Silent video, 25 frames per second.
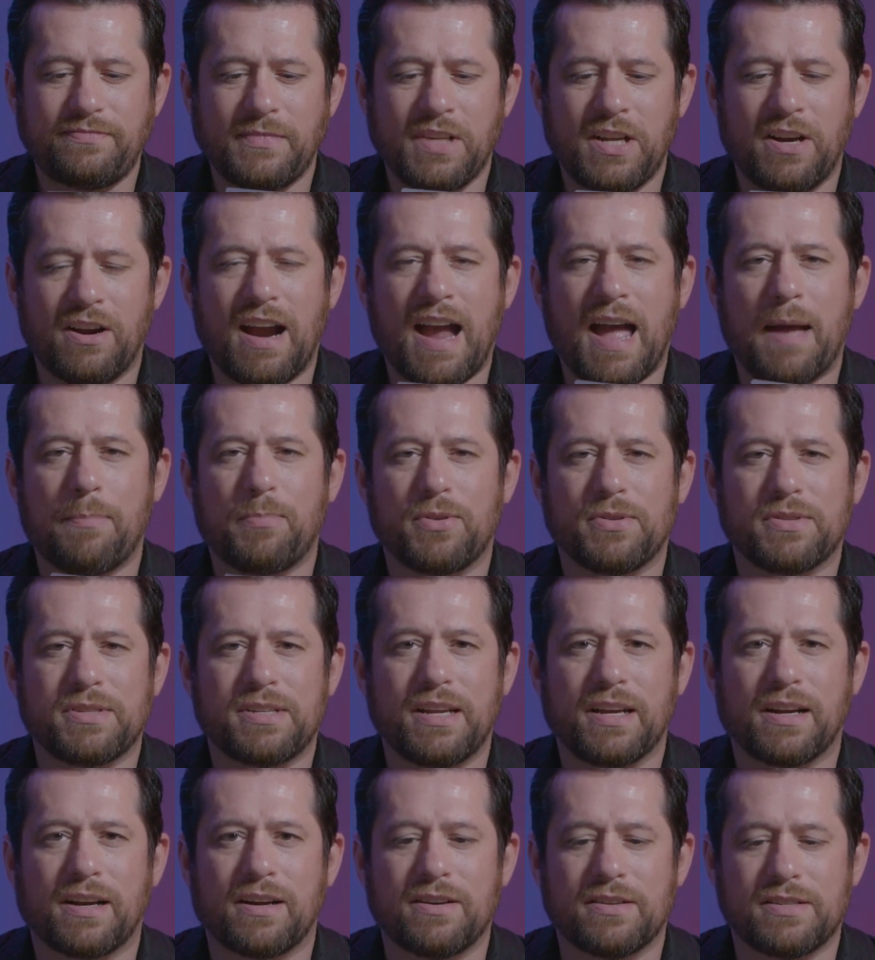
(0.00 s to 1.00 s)
Apple
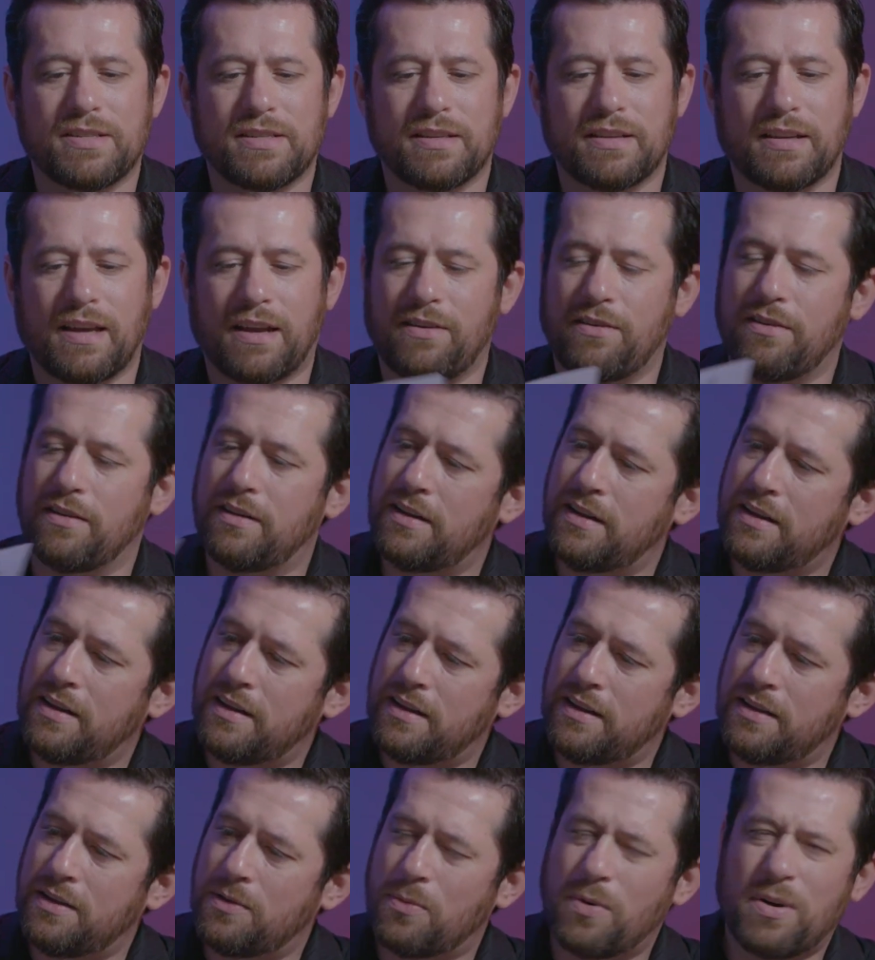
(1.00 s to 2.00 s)
stickers.
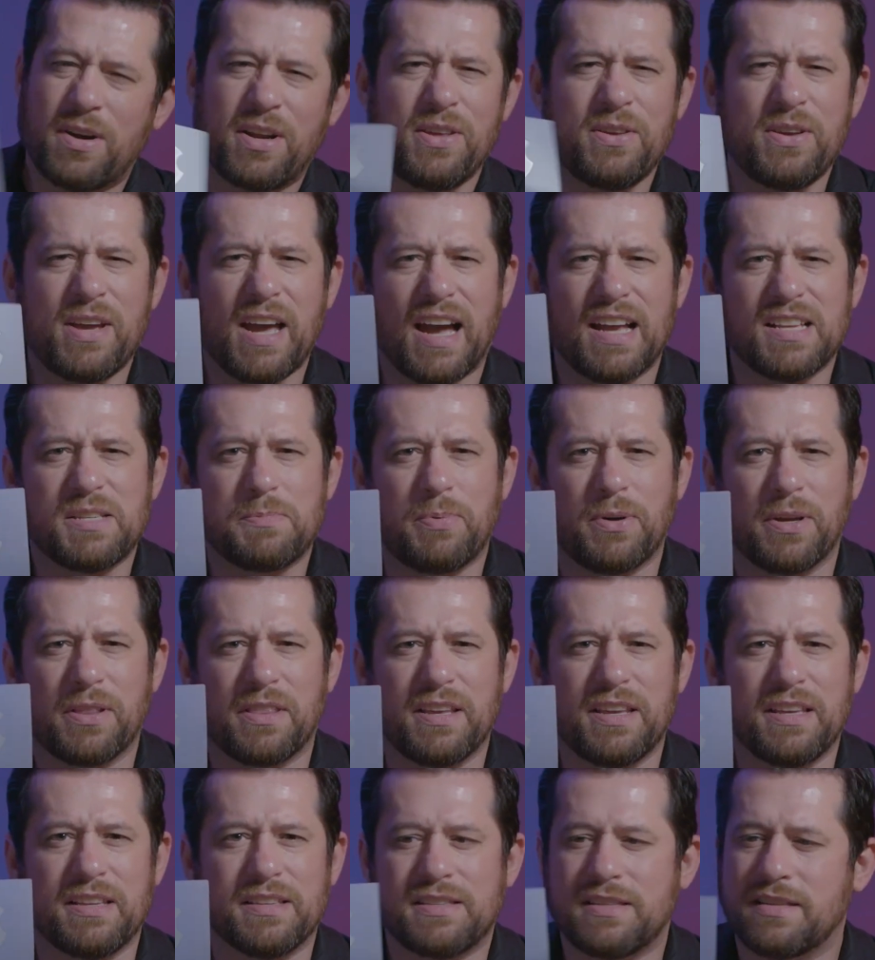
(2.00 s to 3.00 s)
Where do you guys put
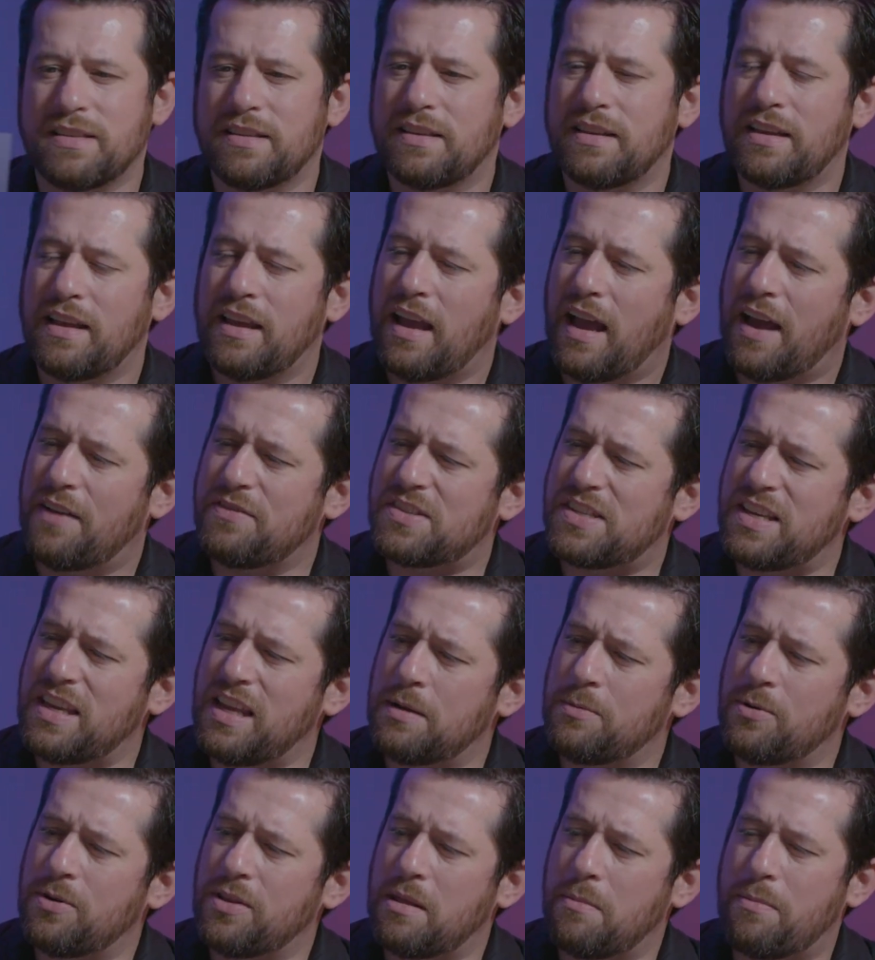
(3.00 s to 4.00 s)
these? I've seen
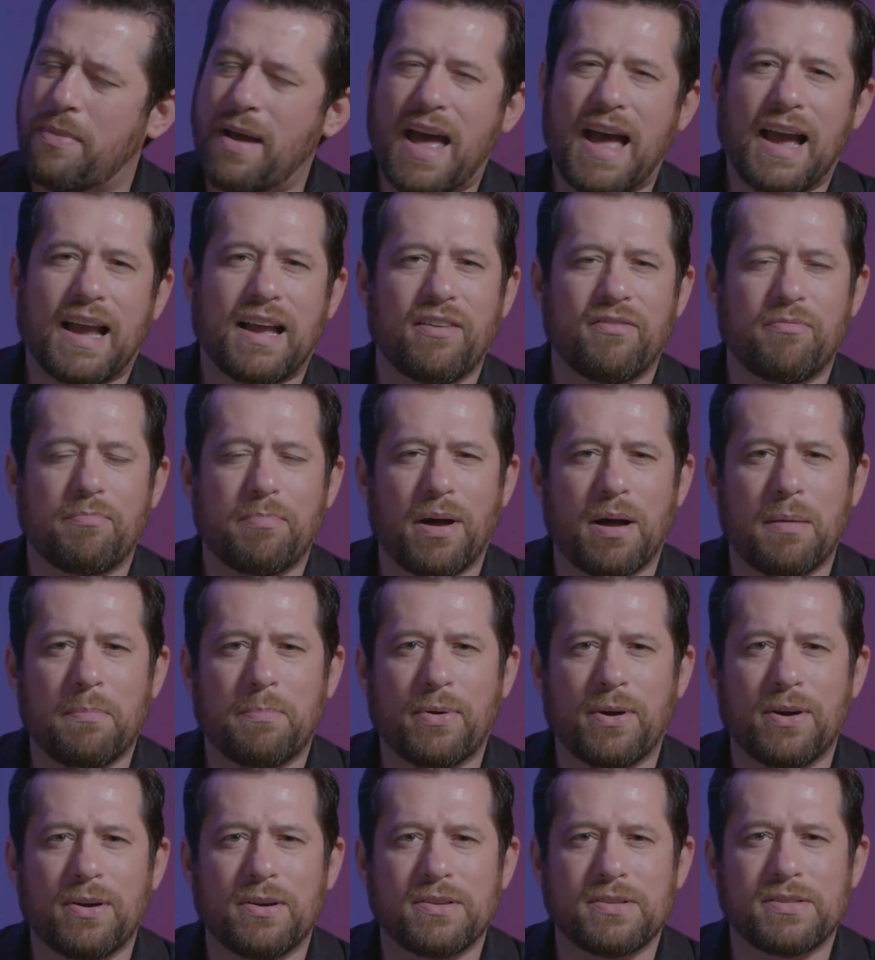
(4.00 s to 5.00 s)
them on the back of
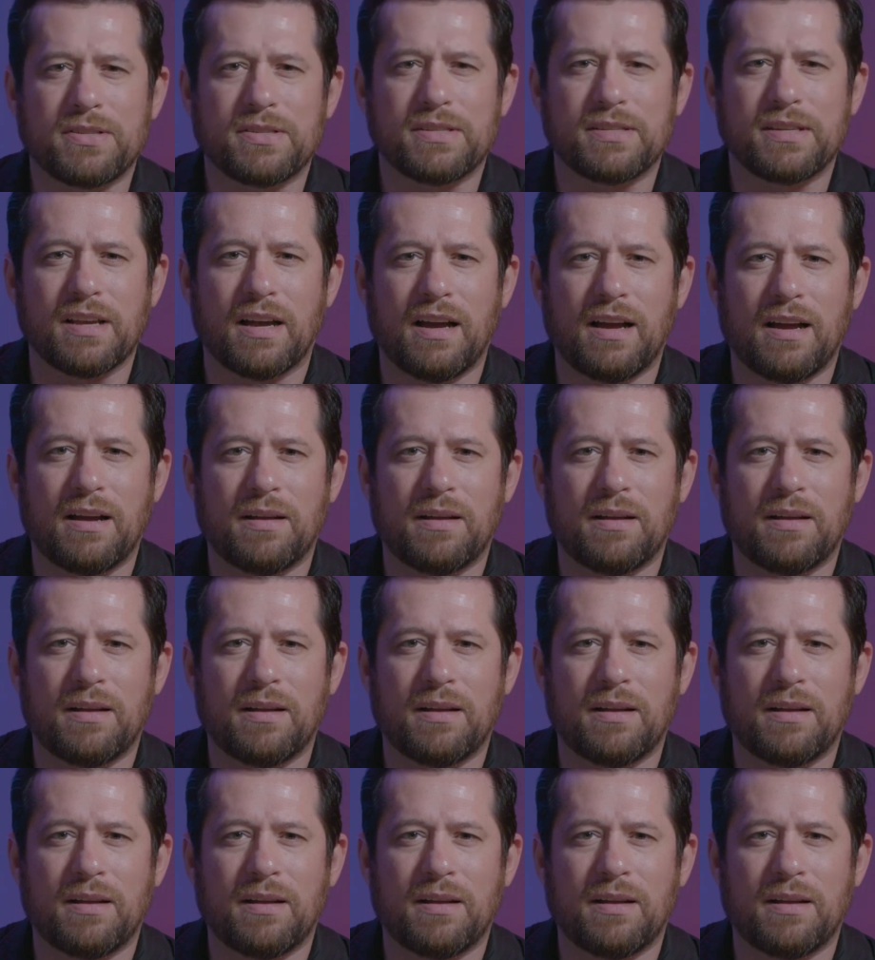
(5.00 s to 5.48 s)
bumpers.